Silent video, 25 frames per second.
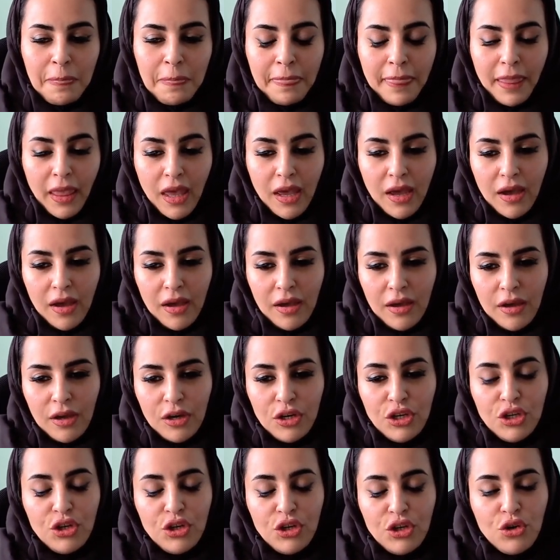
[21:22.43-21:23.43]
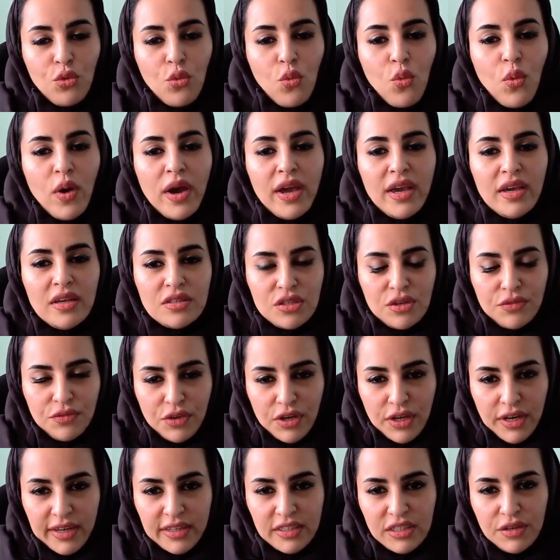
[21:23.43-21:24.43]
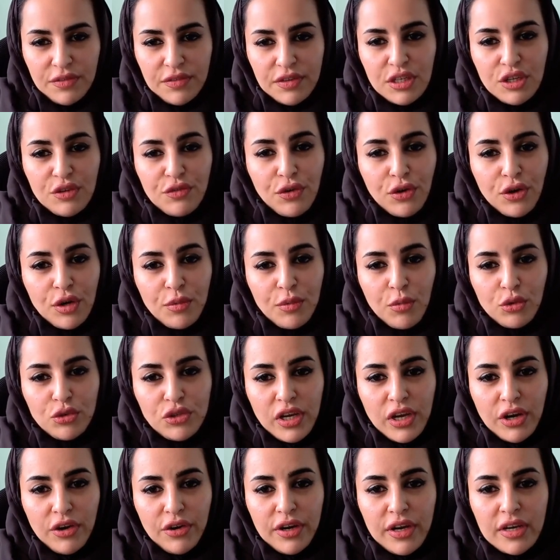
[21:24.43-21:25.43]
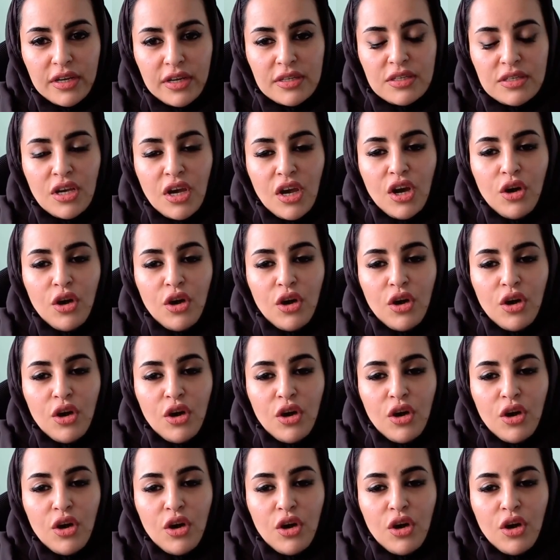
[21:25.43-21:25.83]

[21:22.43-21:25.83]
new ways of connectivity for remote areas,